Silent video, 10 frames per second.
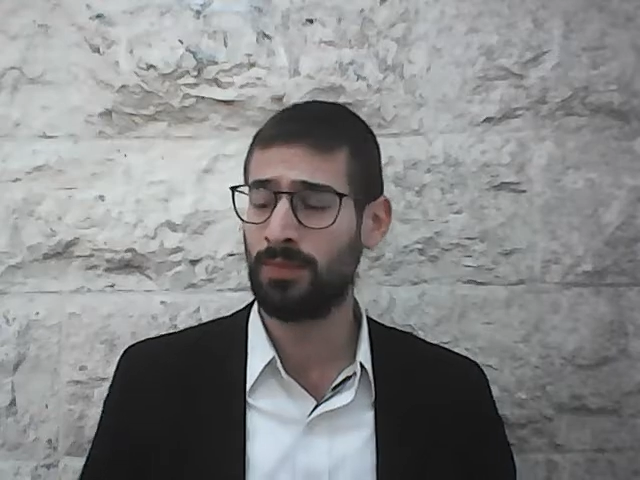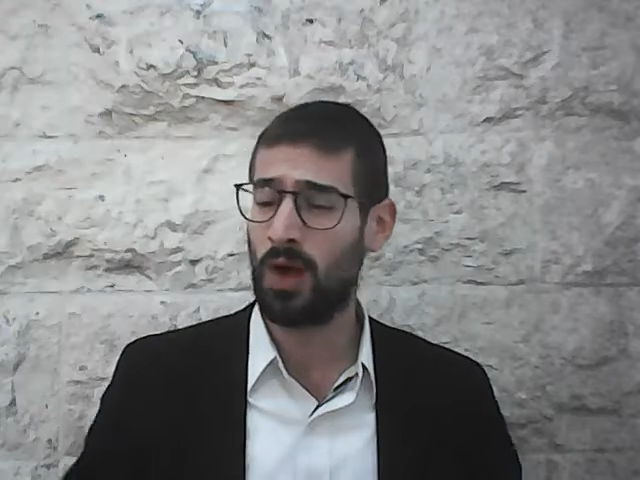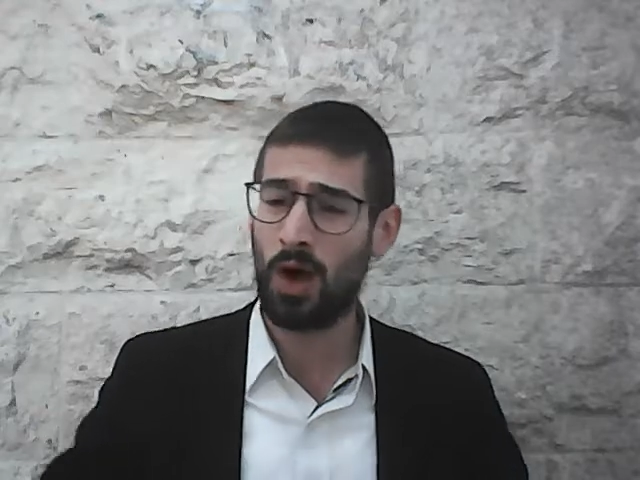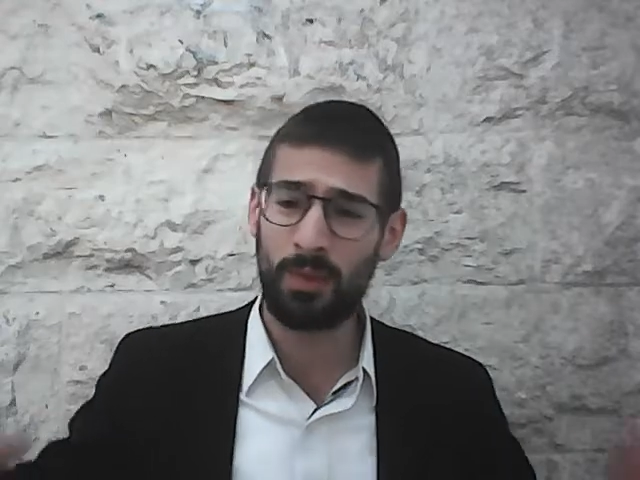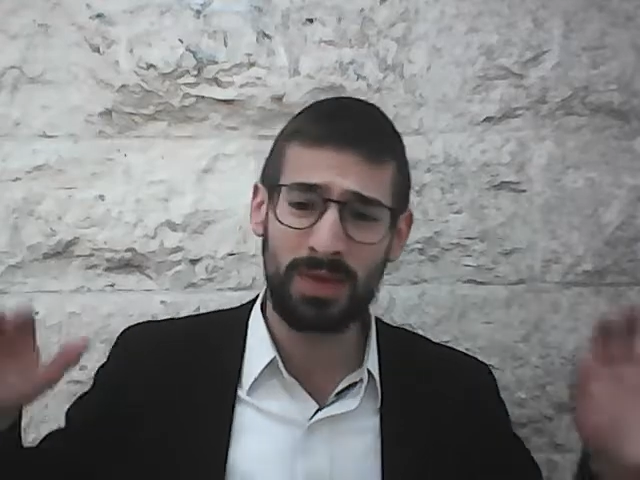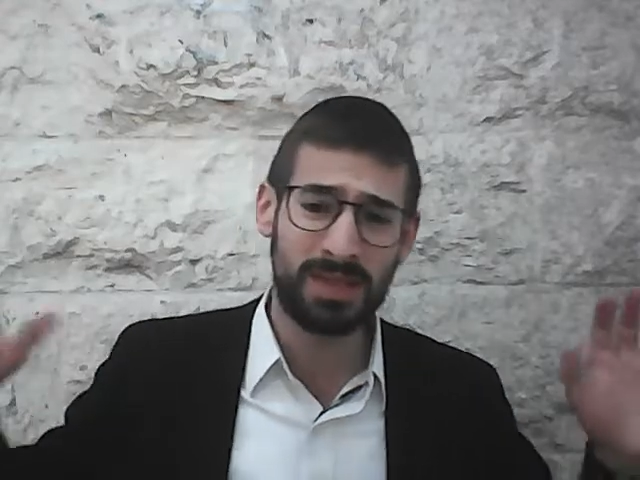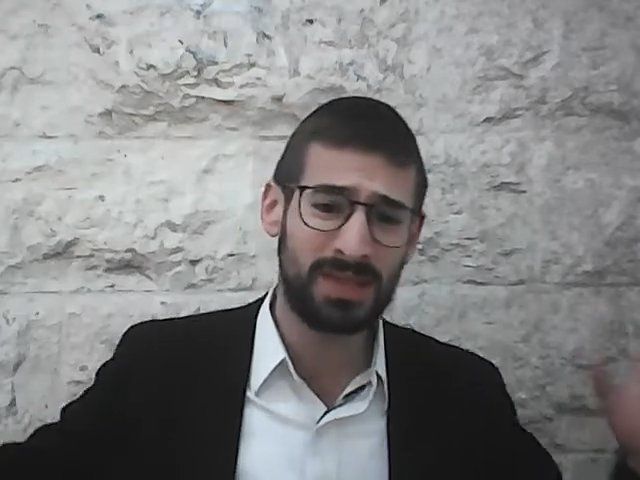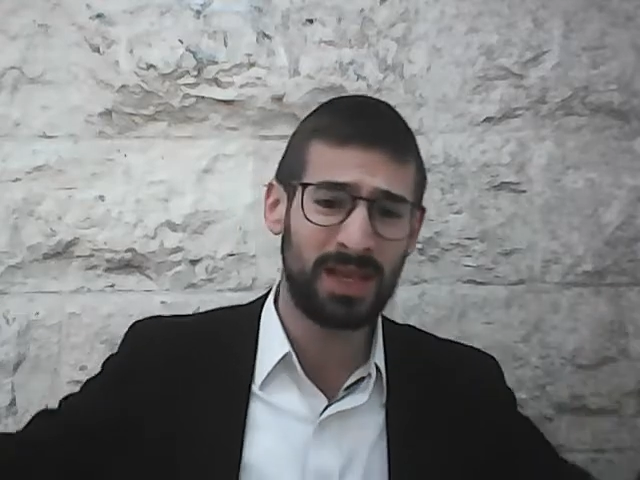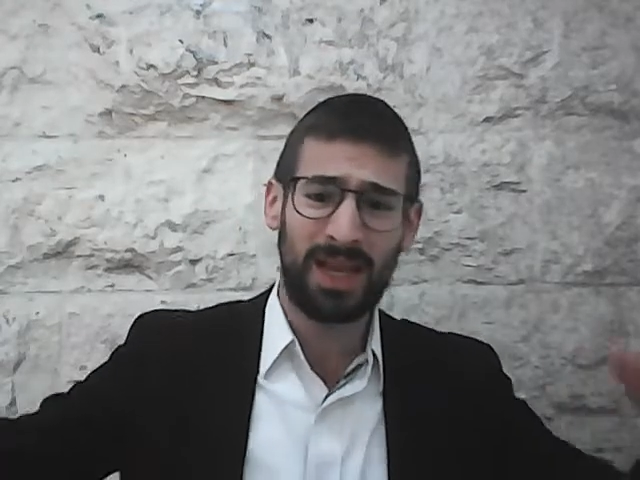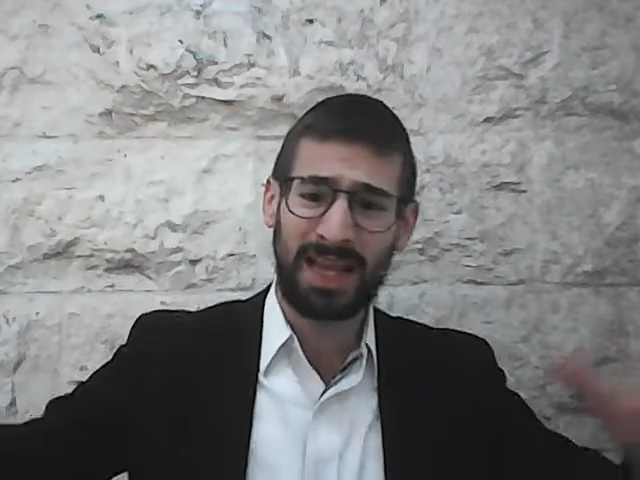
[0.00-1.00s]
The
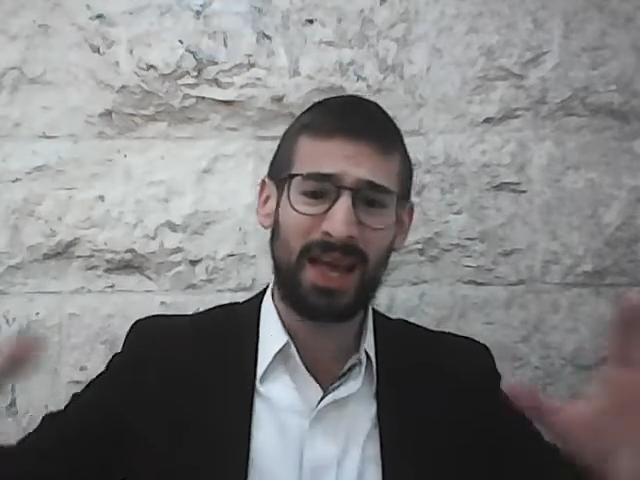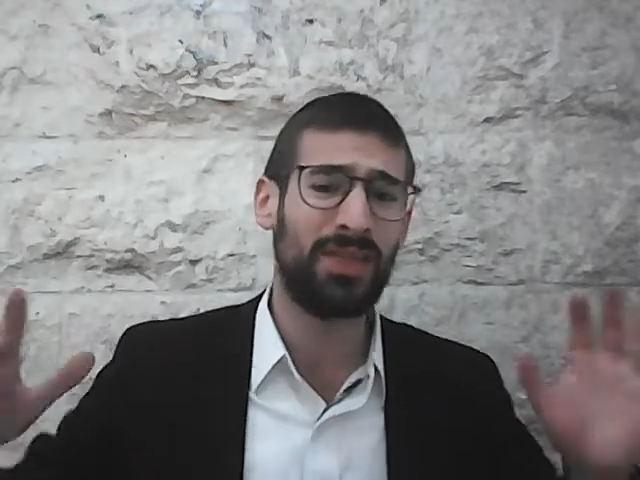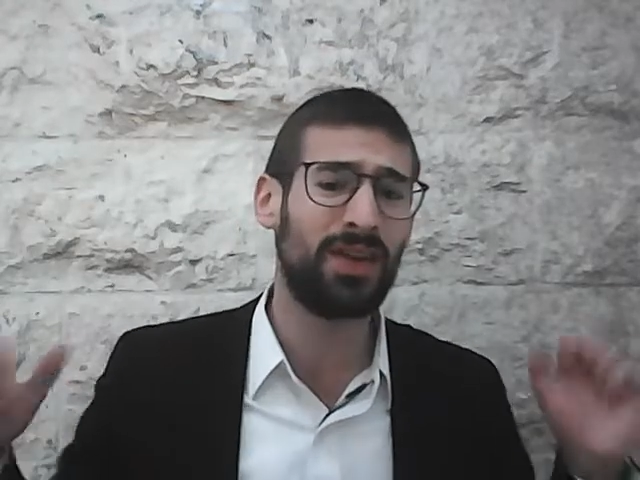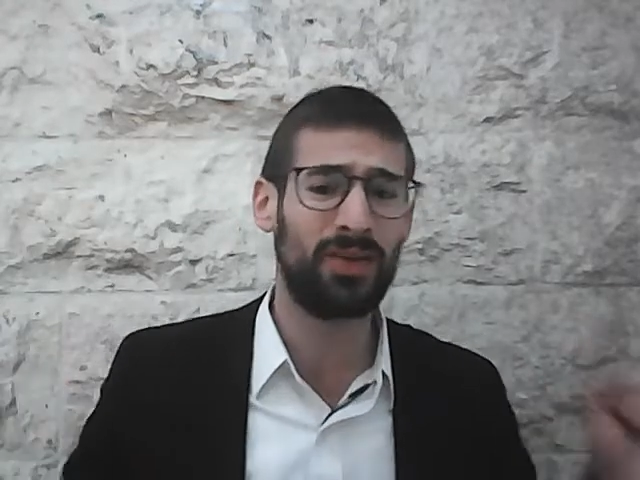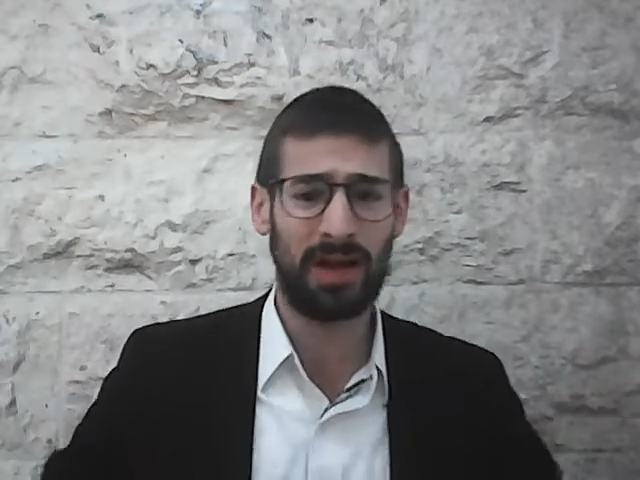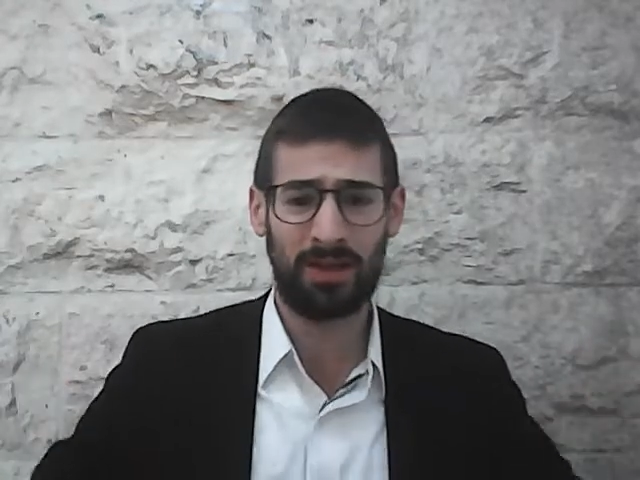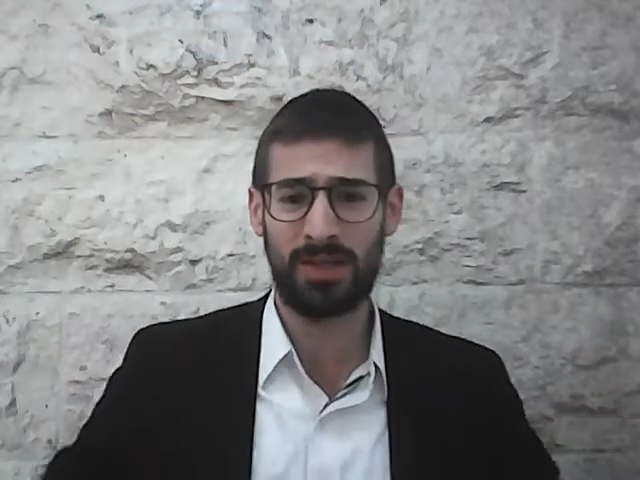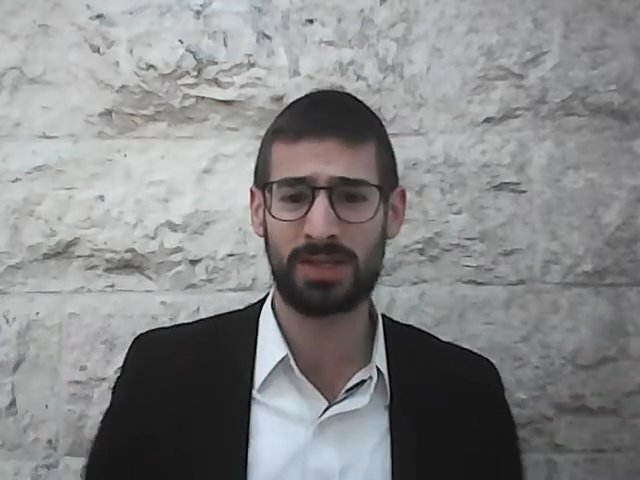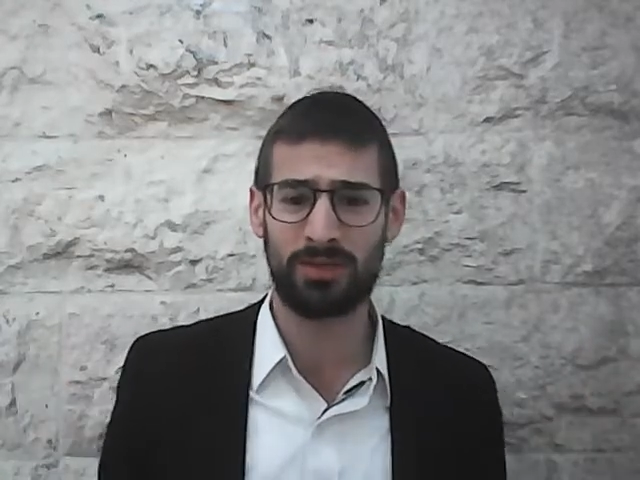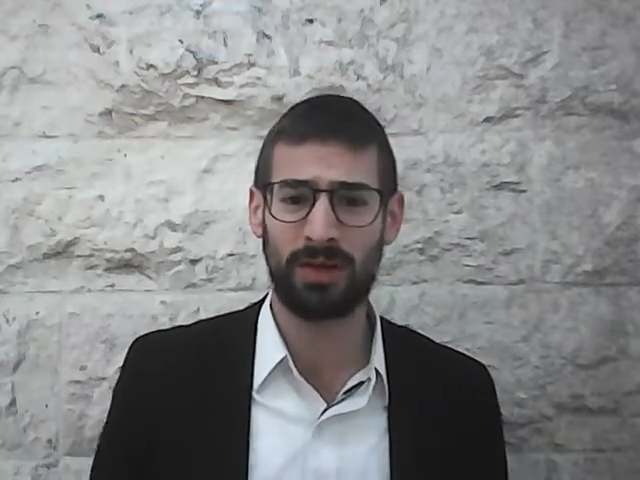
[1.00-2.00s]
armies gathered around
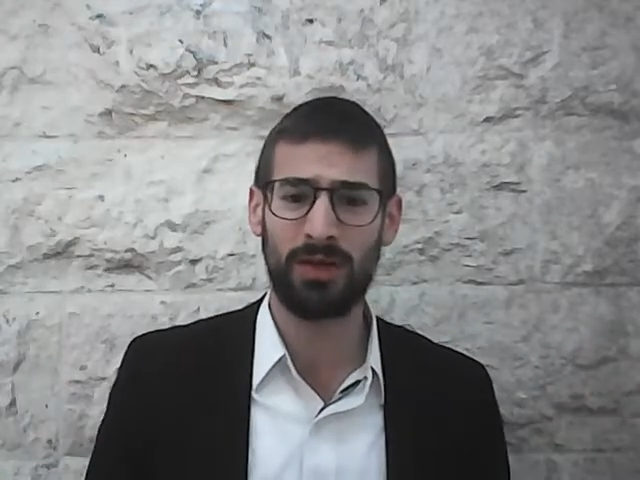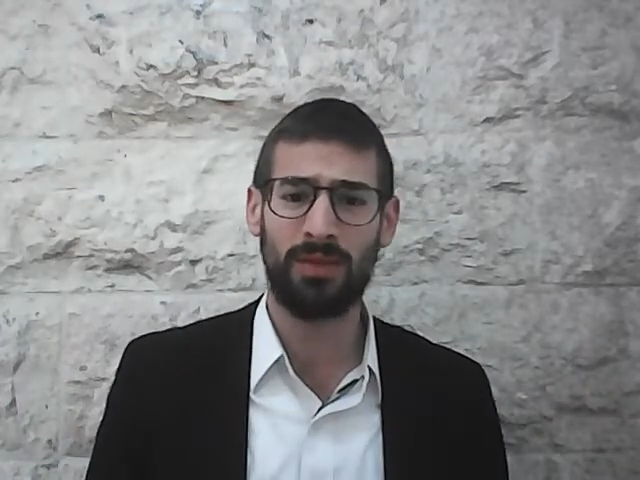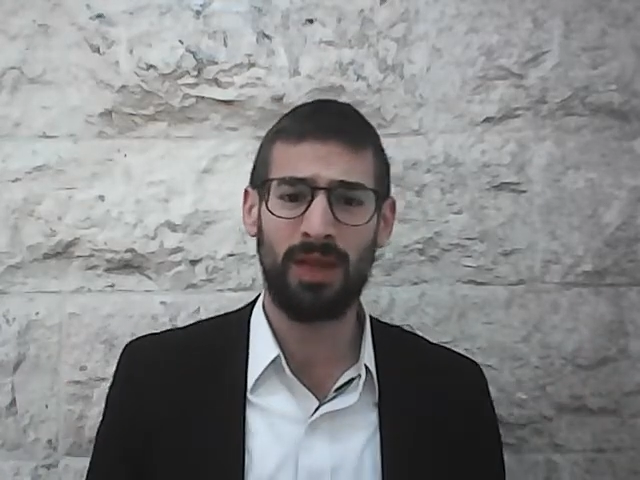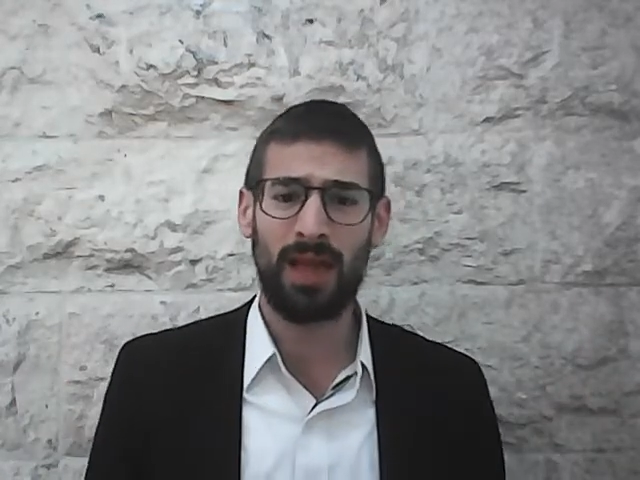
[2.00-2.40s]
Israel,